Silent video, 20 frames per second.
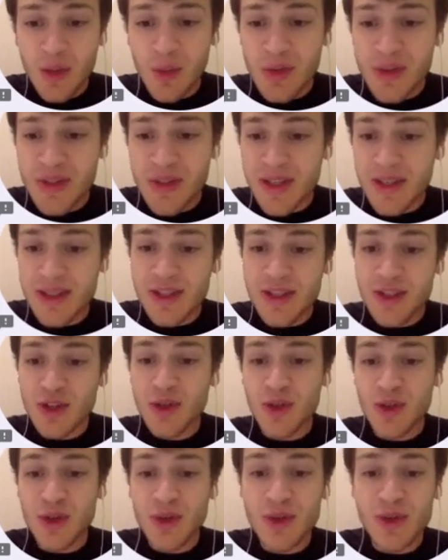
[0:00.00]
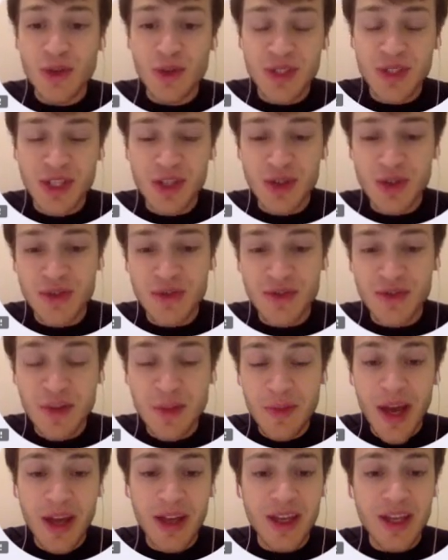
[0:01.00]
Number 6, did you use your teacher's
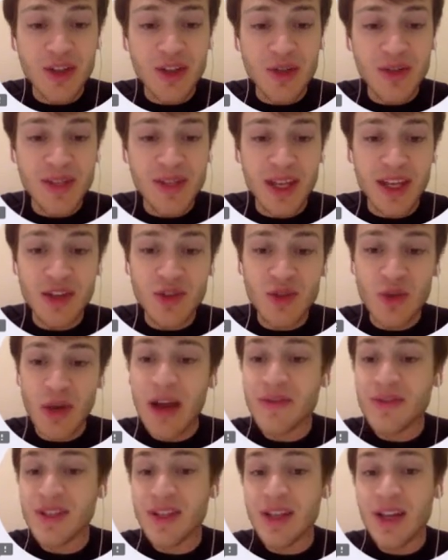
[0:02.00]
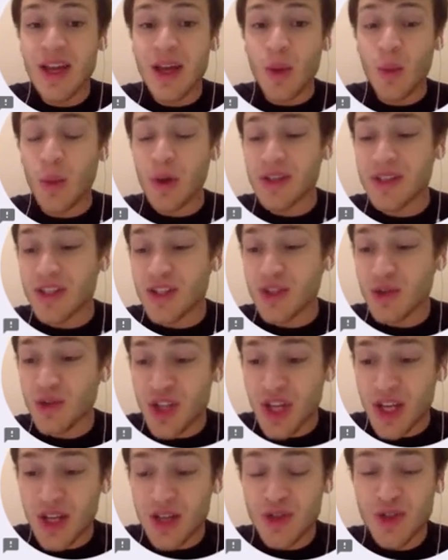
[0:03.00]
feedback in your second draft? What did you
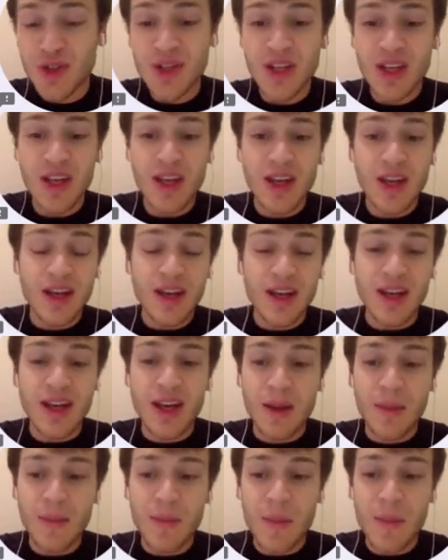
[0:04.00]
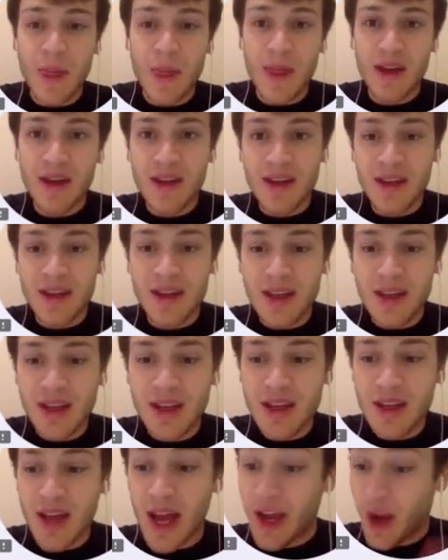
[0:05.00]
change?
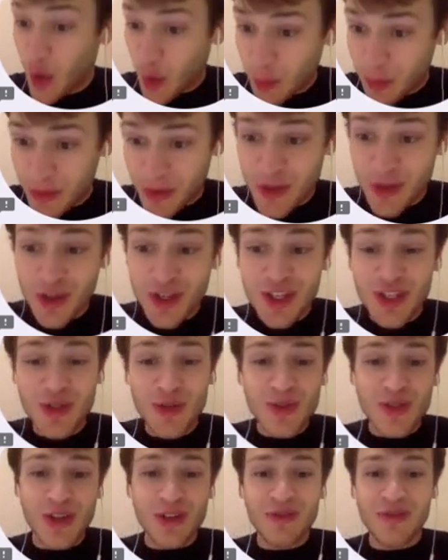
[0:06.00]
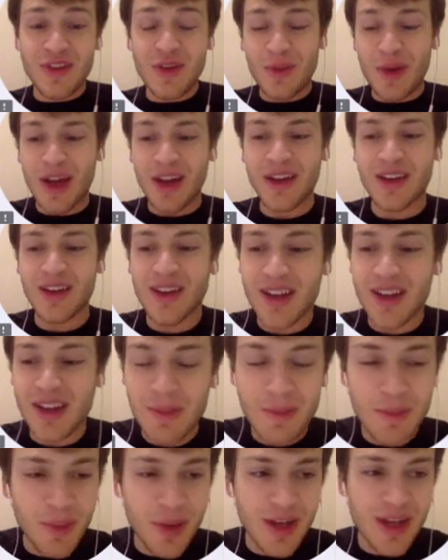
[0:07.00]
I hope that you're going to use our feedback,
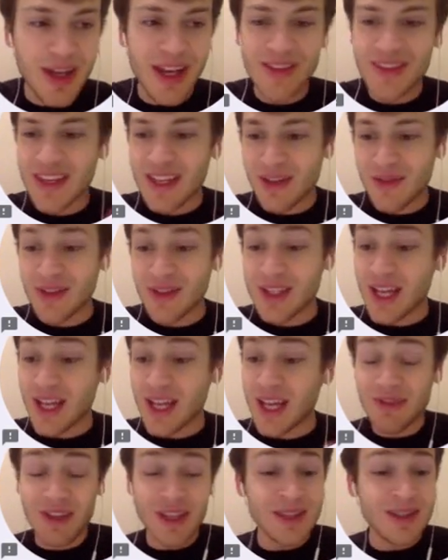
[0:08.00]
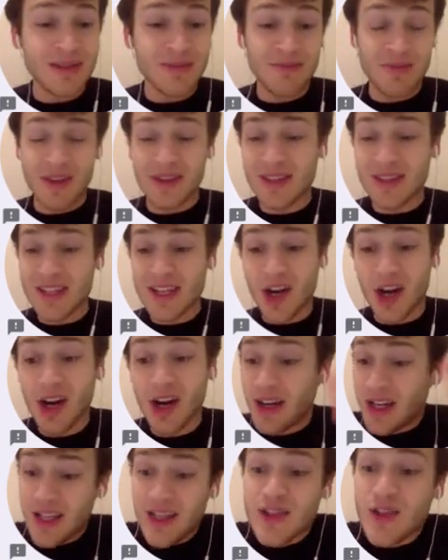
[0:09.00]
but at the end of the day, this
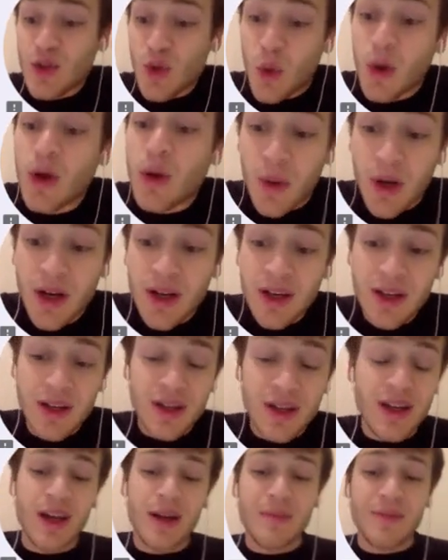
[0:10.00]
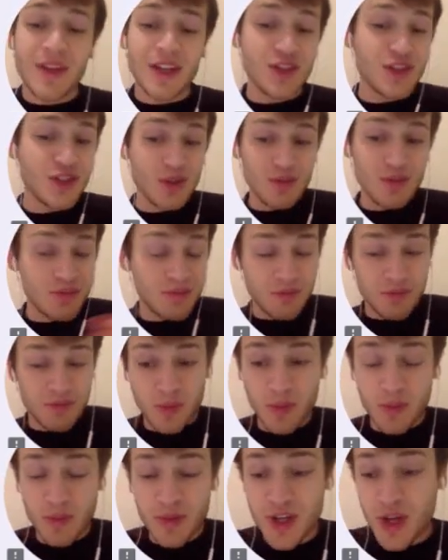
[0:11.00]
CER is your work, and you
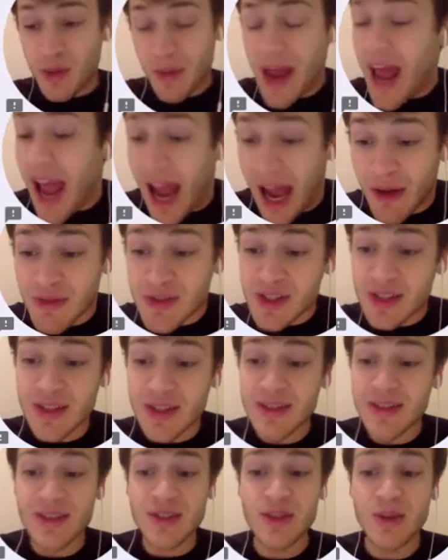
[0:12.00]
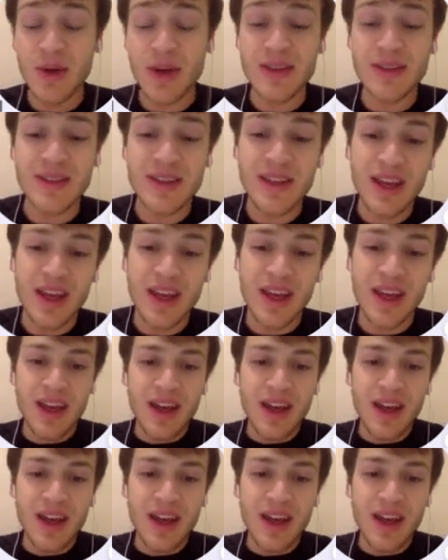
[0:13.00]
don't have to listen to us.